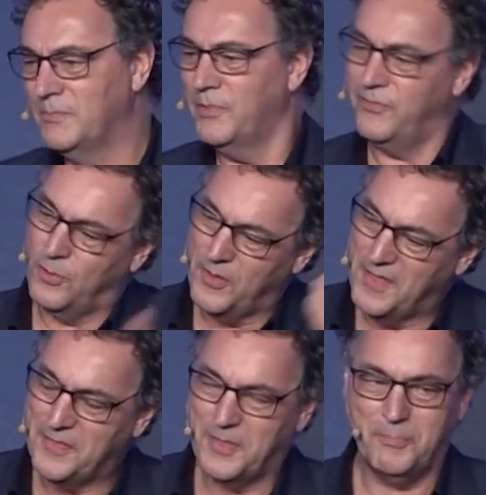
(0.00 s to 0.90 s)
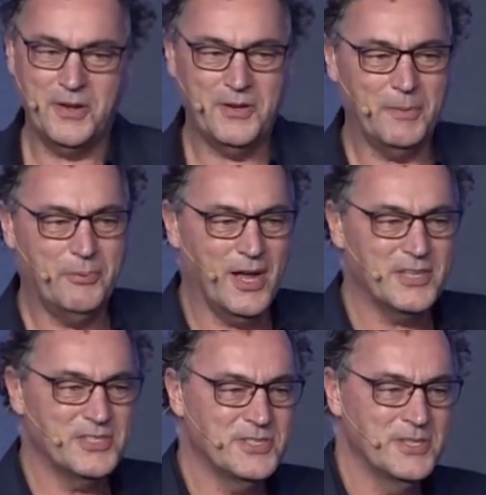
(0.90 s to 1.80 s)
before that the printing
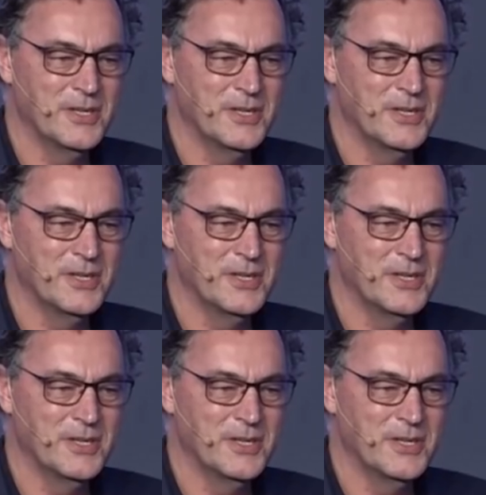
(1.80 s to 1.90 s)
press,